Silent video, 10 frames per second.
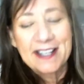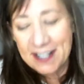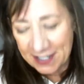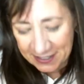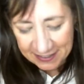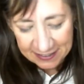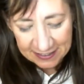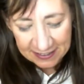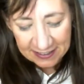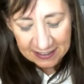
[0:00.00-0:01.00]
Uh,
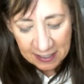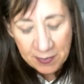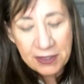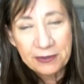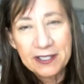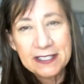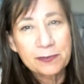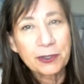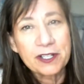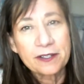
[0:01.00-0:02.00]
number three is
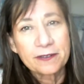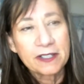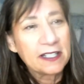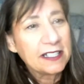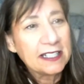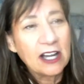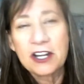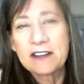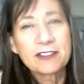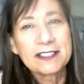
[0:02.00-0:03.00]
breathe it, it,
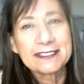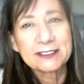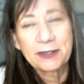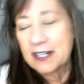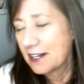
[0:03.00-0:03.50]
on every list, right?